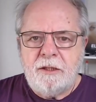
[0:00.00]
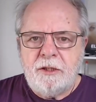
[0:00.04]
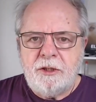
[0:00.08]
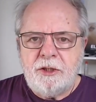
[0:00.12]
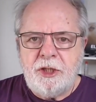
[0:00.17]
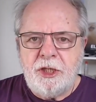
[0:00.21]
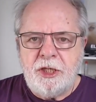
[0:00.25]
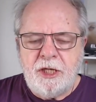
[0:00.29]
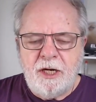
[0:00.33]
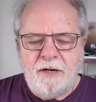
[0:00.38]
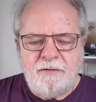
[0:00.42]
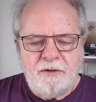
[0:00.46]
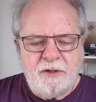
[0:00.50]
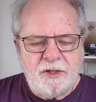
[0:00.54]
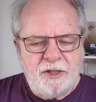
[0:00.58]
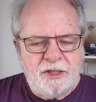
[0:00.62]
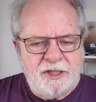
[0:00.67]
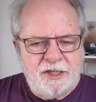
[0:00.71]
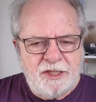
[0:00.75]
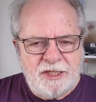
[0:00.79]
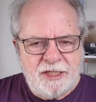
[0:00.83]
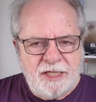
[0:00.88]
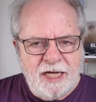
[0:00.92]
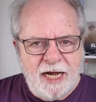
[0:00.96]
She covers the
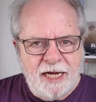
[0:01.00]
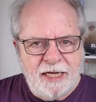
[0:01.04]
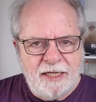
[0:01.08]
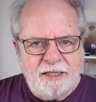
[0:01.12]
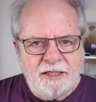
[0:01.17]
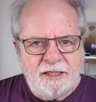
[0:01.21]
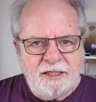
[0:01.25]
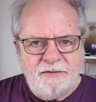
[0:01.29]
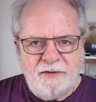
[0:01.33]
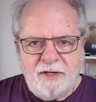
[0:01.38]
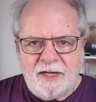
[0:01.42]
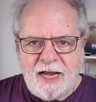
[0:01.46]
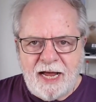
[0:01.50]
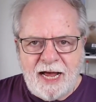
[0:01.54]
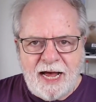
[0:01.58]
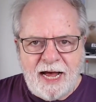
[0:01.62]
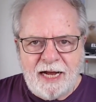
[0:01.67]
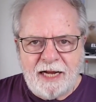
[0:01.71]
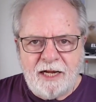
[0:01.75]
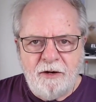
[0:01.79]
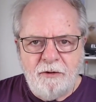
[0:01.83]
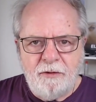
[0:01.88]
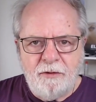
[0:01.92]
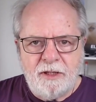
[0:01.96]
science of it
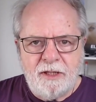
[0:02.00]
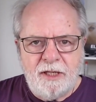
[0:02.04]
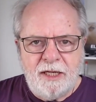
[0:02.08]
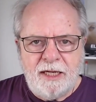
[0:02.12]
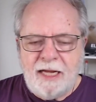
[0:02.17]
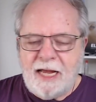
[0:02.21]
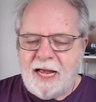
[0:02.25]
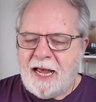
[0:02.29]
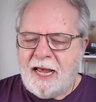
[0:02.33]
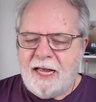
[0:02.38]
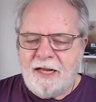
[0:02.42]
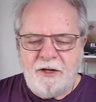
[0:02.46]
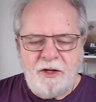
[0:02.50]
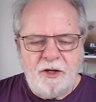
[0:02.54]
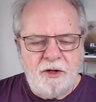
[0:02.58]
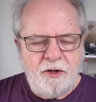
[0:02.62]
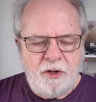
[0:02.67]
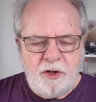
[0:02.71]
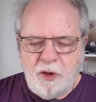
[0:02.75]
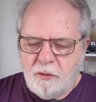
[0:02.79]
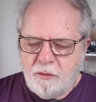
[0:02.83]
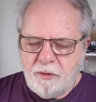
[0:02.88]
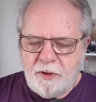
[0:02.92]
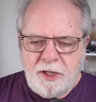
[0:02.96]
accurately, and you
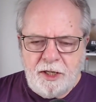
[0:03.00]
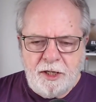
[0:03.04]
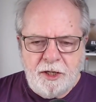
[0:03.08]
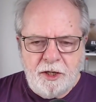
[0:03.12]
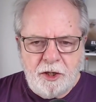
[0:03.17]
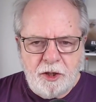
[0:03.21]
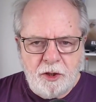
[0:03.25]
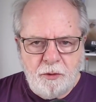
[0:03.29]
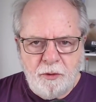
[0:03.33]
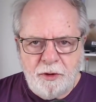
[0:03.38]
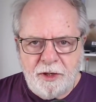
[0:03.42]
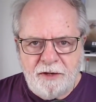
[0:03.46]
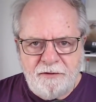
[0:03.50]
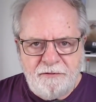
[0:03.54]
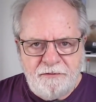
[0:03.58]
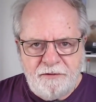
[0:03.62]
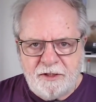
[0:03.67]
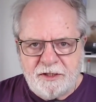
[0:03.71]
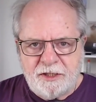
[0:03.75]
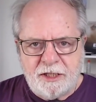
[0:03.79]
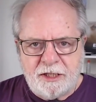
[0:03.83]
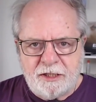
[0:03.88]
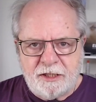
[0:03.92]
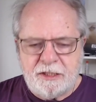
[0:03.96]
don't need a degree in
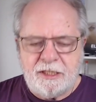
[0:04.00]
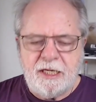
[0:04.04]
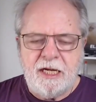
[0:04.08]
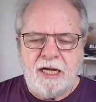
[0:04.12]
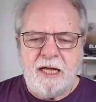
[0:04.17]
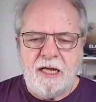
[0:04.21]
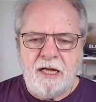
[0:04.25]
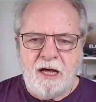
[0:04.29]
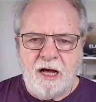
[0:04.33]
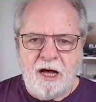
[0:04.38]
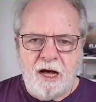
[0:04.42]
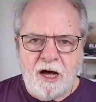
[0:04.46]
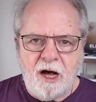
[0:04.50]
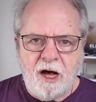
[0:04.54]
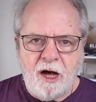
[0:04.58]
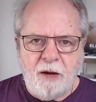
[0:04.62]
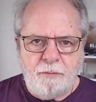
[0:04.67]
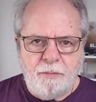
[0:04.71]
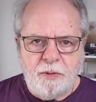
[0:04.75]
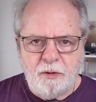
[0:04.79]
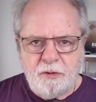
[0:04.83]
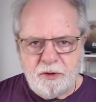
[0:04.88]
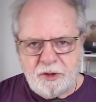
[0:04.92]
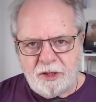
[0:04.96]
physics. I'll
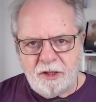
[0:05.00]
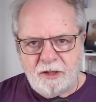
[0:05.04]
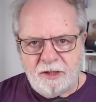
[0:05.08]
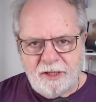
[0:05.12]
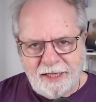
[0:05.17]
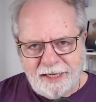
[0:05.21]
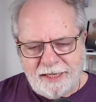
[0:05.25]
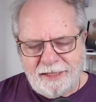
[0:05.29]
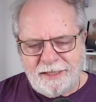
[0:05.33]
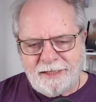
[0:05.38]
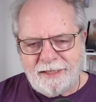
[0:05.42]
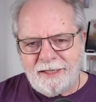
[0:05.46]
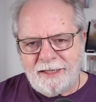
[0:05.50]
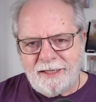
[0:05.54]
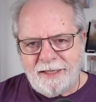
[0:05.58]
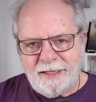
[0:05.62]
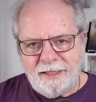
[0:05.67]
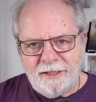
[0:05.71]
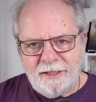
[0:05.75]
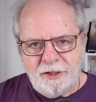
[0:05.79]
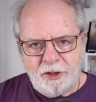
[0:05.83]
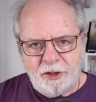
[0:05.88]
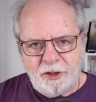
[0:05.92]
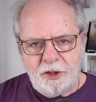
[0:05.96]
post a link in
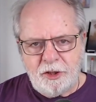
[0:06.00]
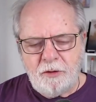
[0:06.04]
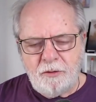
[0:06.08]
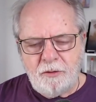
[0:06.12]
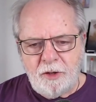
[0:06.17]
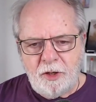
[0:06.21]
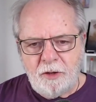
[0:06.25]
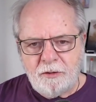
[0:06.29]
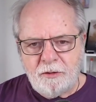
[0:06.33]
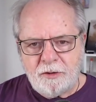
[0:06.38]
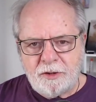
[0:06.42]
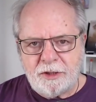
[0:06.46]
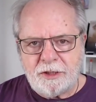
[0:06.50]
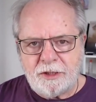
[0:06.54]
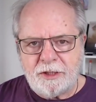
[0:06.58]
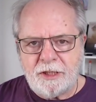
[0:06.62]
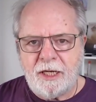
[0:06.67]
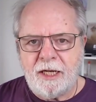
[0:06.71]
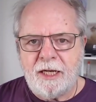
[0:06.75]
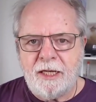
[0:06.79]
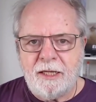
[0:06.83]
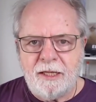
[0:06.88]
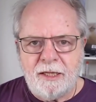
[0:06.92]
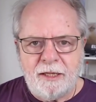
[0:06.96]
the show notes.
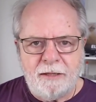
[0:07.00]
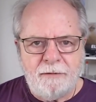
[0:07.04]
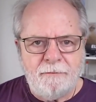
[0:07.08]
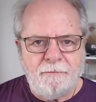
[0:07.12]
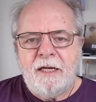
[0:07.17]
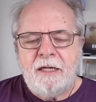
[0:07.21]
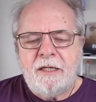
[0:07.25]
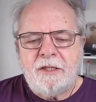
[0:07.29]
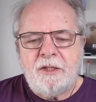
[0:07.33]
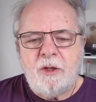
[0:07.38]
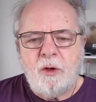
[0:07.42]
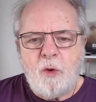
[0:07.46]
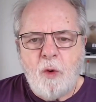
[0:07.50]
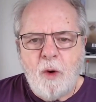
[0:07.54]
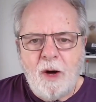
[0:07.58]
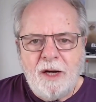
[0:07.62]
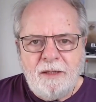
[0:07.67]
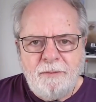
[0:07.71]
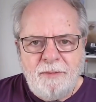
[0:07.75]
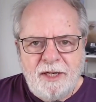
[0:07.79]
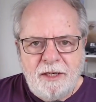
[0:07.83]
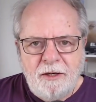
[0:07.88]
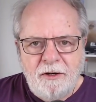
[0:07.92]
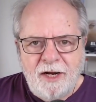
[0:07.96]
So,
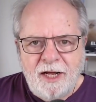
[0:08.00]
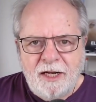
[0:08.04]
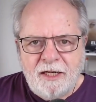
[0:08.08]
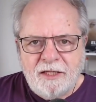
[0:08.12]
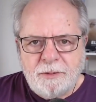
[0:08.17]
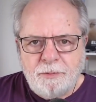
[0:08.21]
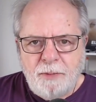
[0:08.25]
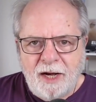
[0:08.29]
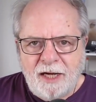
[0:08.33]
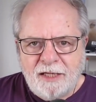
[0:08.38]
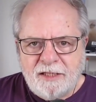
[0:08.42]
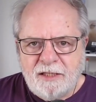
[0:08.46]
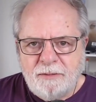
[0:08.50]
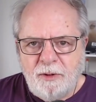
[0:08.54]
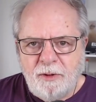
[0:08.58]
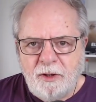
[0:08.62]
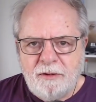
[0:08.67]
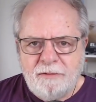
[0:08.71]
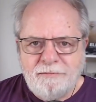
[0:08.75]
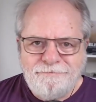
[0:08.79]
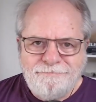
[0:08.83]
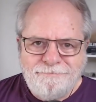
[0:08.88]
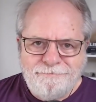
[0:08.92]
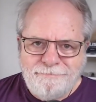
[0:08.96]
quantum internet is
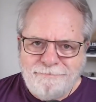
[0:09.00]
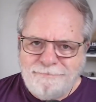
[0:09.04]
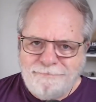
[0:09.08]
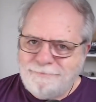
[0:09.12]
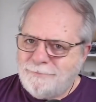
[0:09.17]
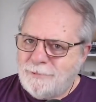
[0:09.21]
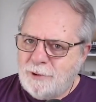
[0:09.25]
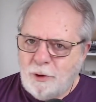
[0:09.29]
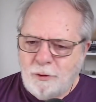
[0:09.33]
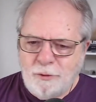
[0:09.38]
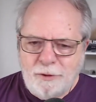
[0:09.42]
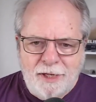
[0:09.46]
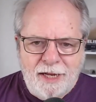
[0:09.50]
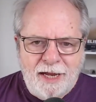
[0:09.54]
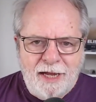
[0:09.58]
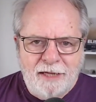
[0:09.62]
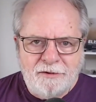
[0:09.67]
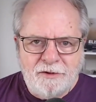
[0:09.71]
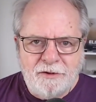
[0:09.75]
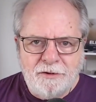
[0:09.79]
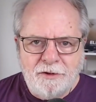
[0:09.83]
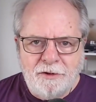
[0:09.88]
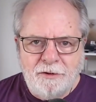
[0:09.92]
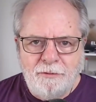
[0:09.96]
possible. Don't
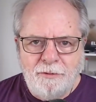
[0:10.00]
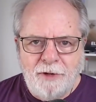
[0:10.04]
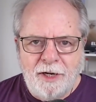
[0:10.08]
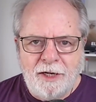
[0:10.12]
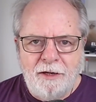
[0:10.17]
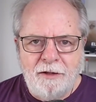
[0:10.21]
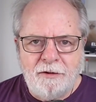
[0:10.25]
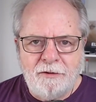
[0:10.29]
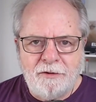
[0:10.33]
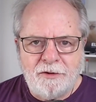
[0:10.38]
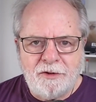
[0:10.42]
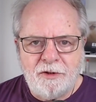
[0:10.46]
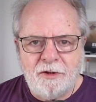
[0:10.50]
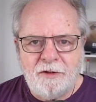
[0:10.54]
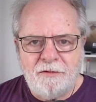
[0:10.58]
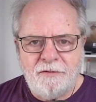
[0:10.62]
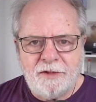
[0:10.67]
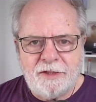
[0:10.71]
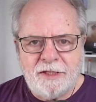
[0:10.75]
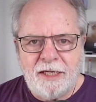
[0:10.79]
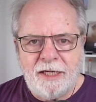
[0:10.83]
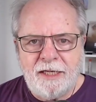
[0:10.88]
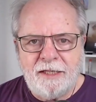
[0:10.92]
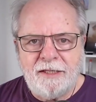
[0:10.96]
cancel your regular
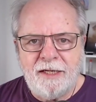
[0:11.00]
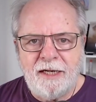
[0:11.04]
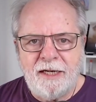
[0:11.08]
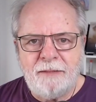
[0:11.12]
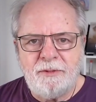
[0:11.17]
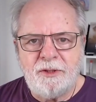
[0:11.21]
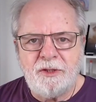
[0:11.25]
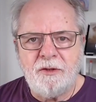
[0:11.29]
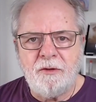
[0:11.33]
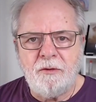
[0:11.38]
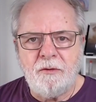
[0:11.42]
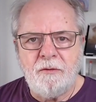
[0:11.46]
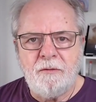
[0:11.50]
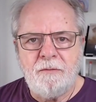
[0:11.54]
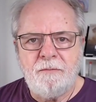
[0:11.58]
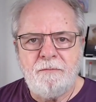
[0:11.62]
service anytime soon.